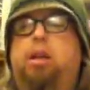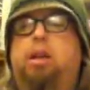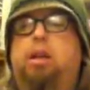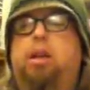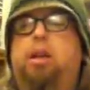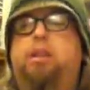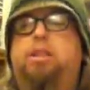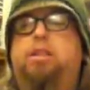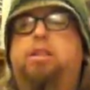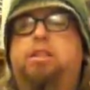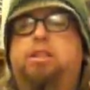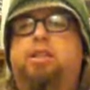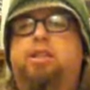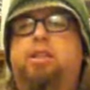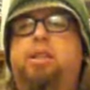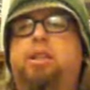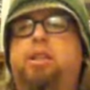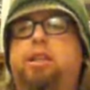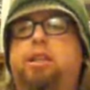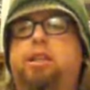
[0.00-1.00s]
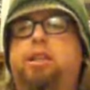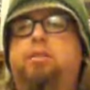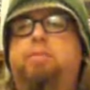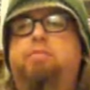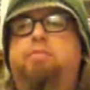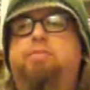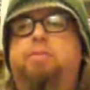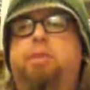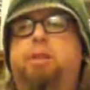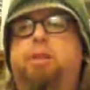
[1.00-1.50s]
it succeeded,
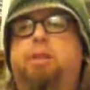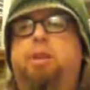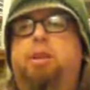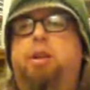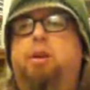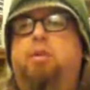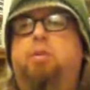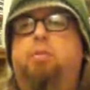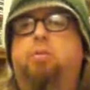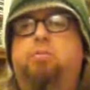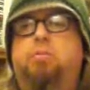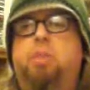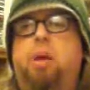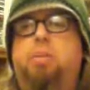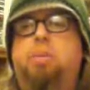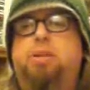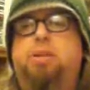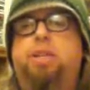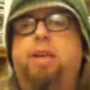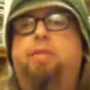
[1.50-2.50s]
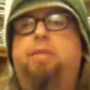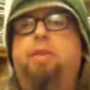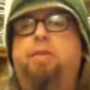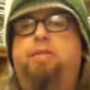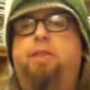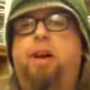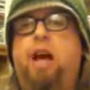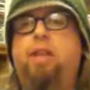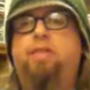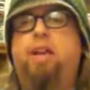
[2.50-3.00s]
you know, maybe
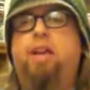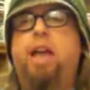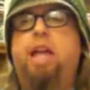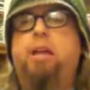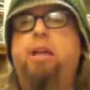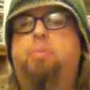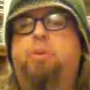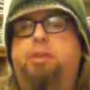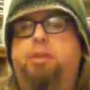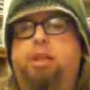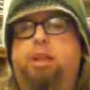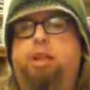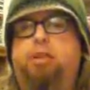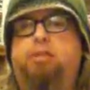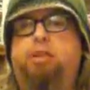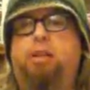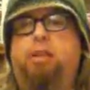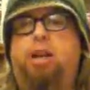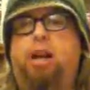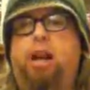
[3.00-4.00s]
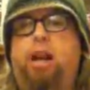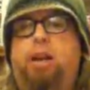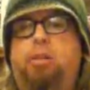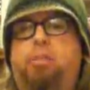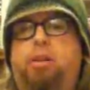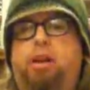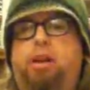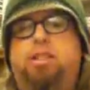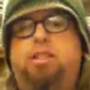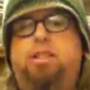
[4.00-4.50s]
75-80% of the
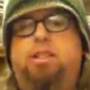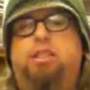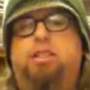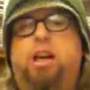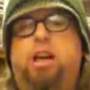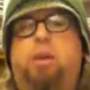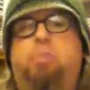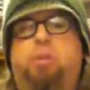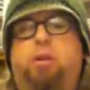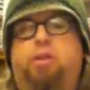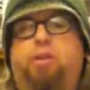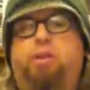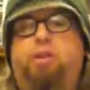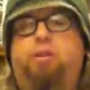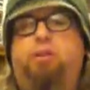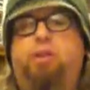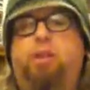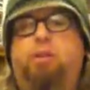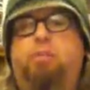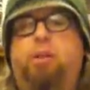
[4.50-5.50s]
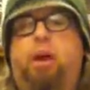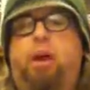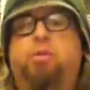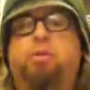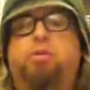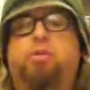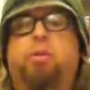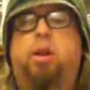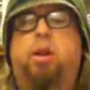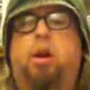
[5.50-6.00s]
time. It's not a perfect film. I
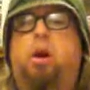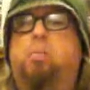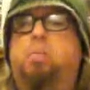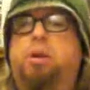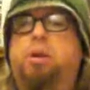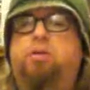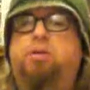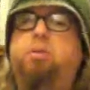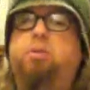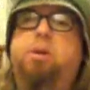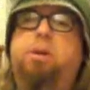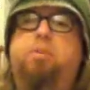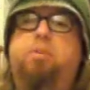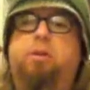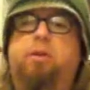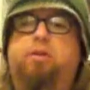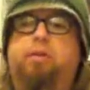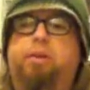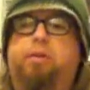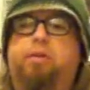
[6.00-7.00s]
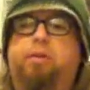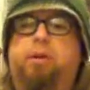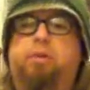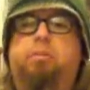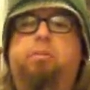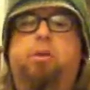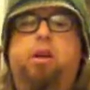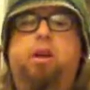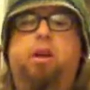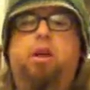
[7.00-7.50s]
was hoping it would be a perfect
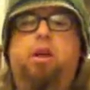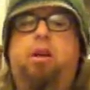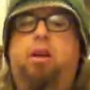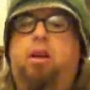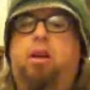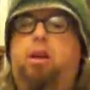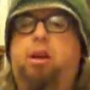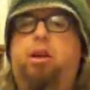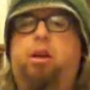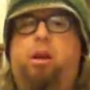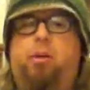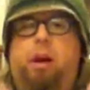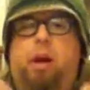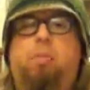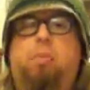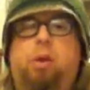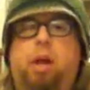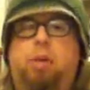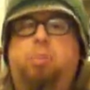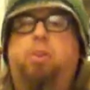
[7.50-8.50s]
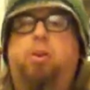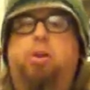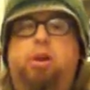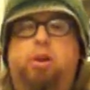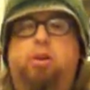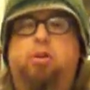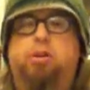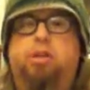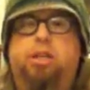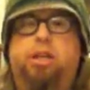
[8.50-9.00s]
film. You know, I'm going to
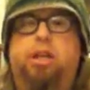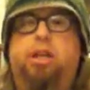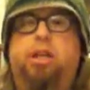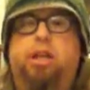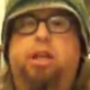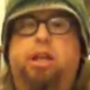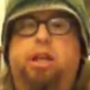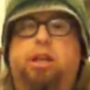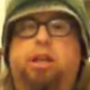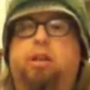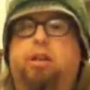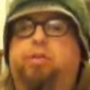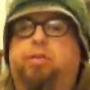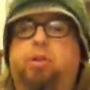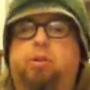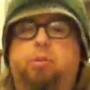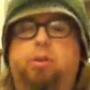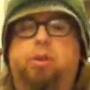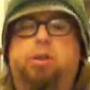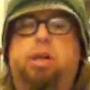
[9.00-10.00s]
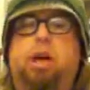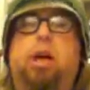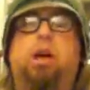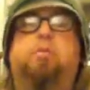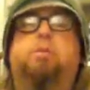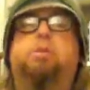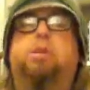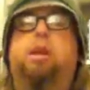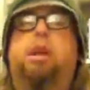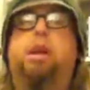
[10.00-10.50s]
go see it again a few more
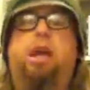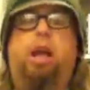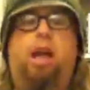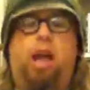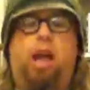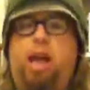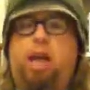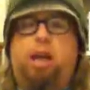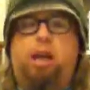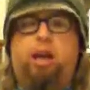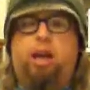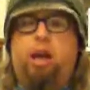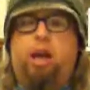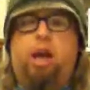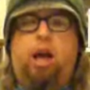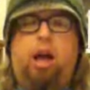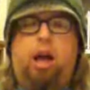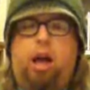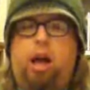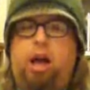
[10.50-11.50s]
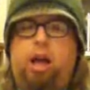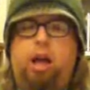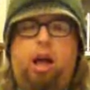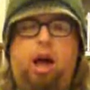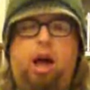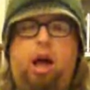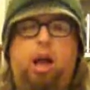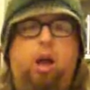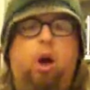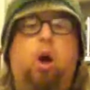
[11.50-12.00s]
times, and
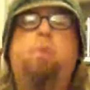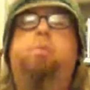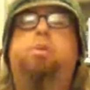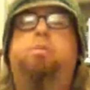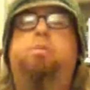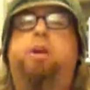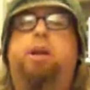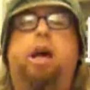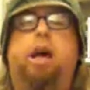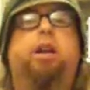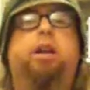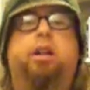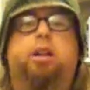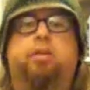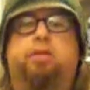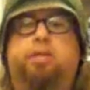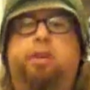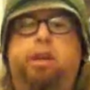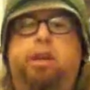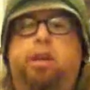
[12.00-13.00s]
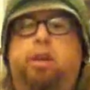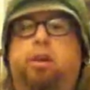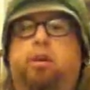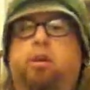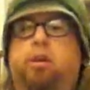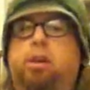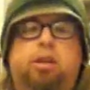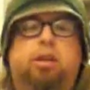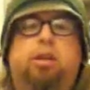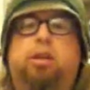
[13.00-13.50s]
I hope to put out another
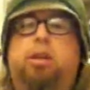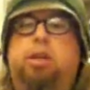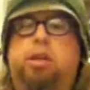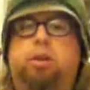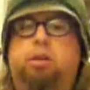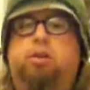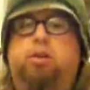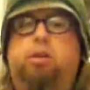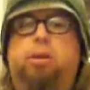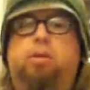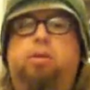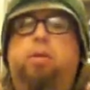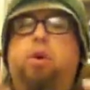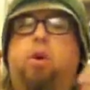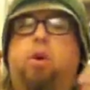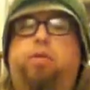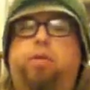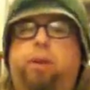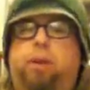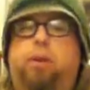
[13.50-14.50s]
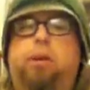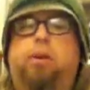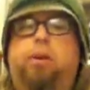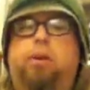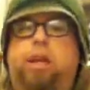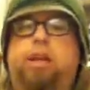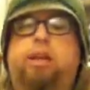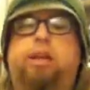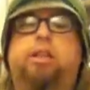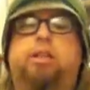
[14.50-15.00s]
video, you know, hopefully, you know,
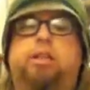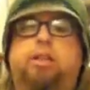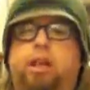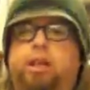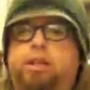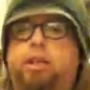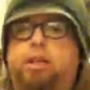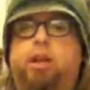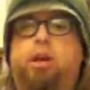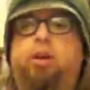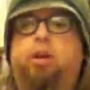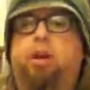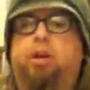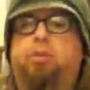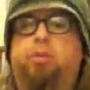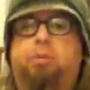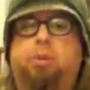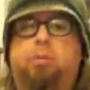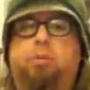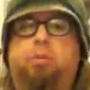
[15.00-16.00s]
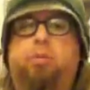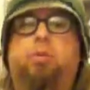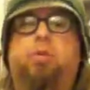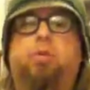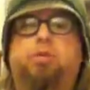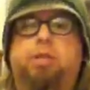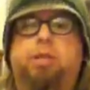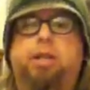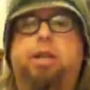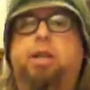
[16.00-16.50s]
get a discussion going with people who
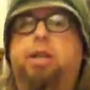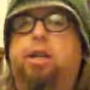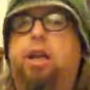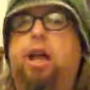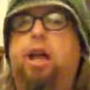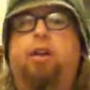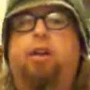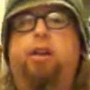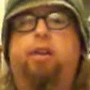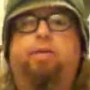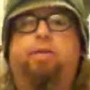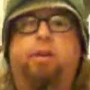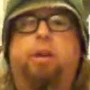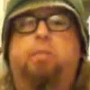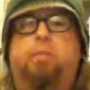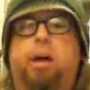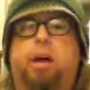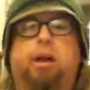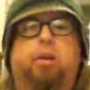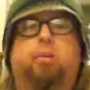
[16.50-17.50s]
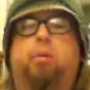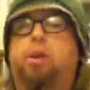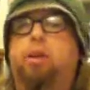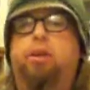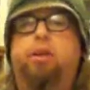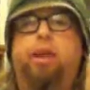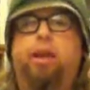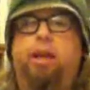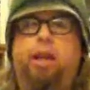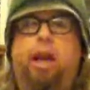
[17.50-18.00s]
have seen it and how they feel about it,
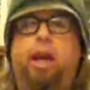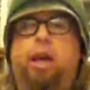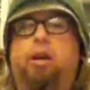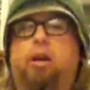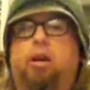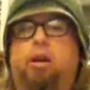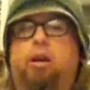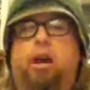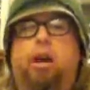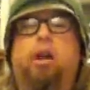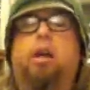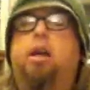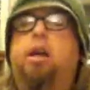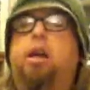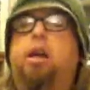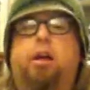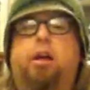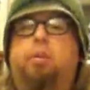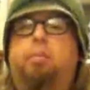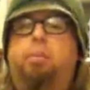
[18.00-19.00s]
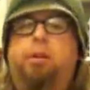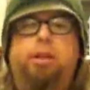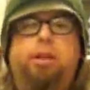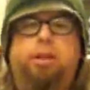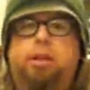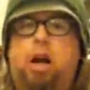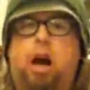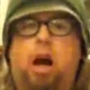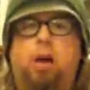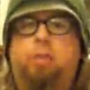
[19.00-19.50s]
whether they like it or not. Please
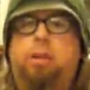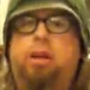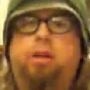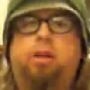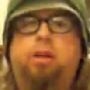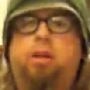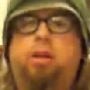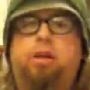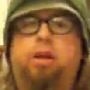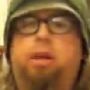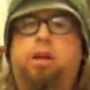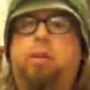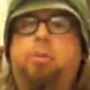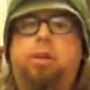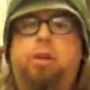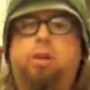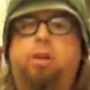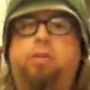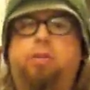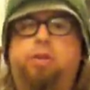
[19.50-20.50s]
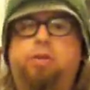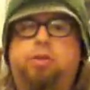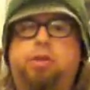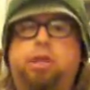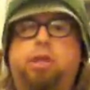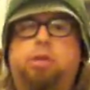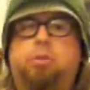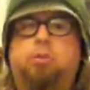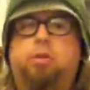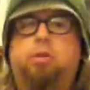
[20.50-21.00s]
comment and let me know if you've
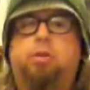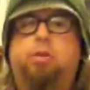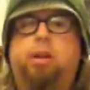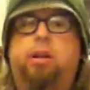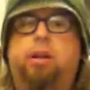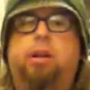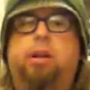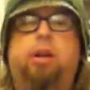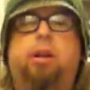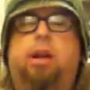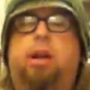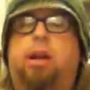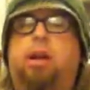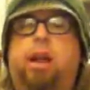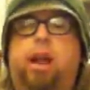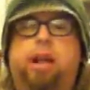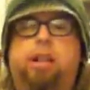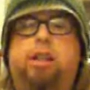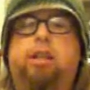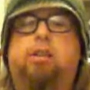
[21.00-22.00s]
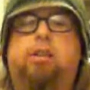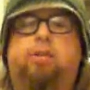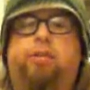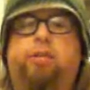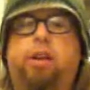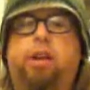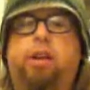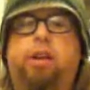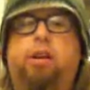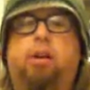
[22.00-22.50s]
seen the movie. Like this
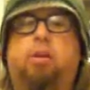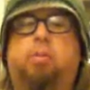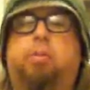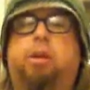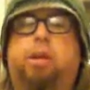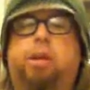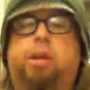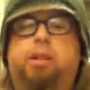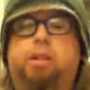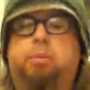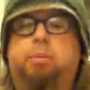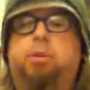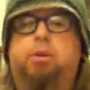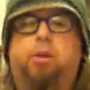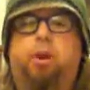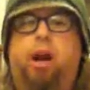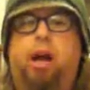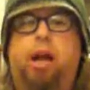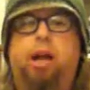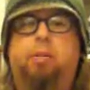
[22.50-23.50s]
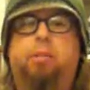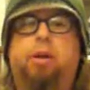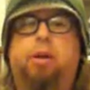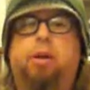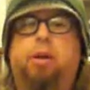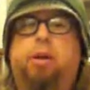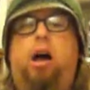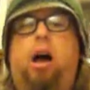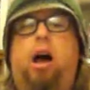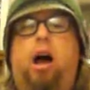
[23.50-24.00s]
video. Please subscribe.
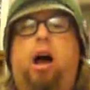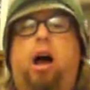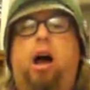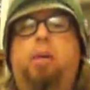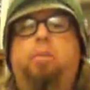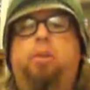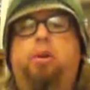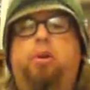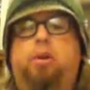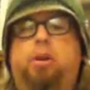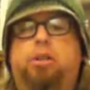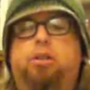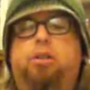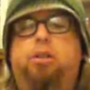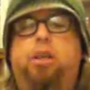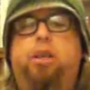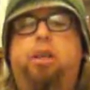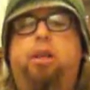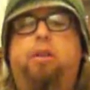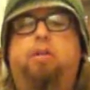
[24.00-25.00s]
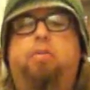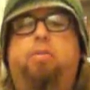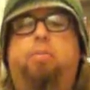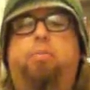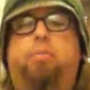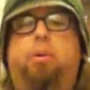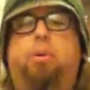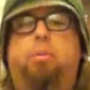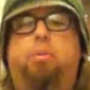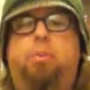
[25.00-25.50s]
I'm going to give
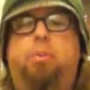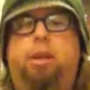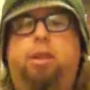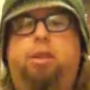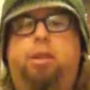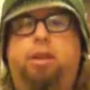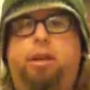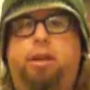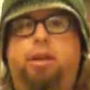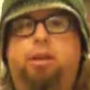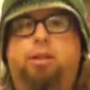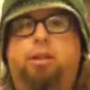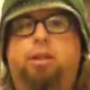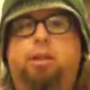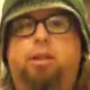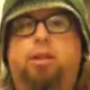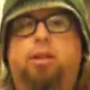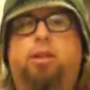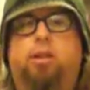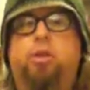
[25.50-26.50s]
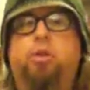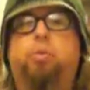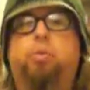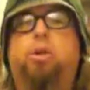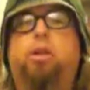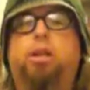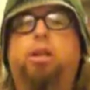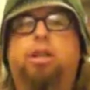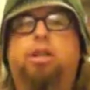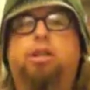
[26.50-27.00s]
Prometheus, the new
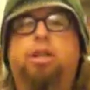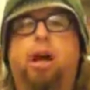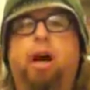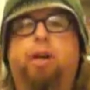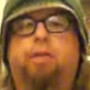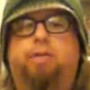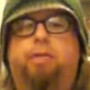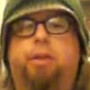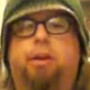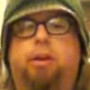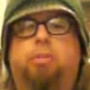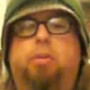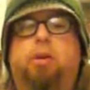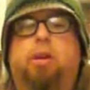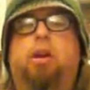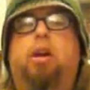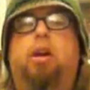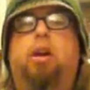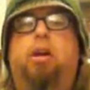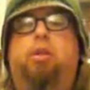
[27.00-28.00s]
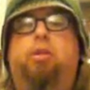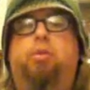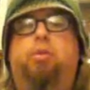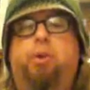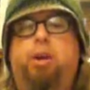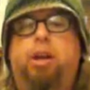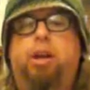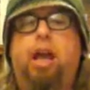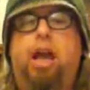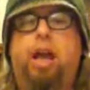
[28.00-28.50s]
Ridley Scott film,
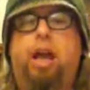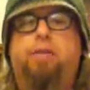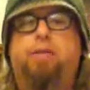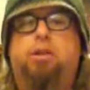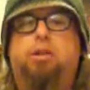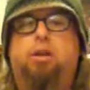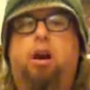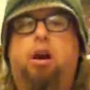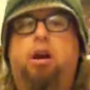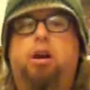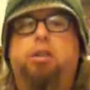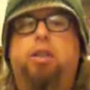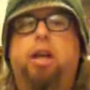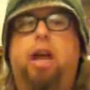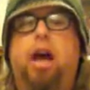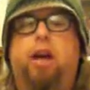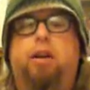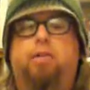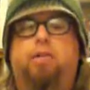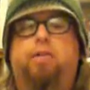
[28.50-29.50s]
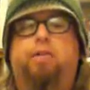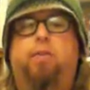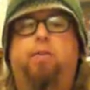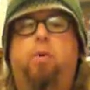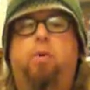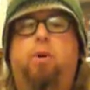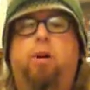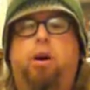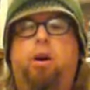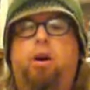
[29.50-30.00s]
3.5 stars out of
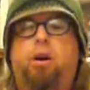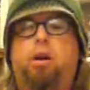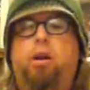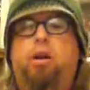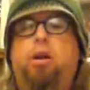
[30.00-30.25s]
4.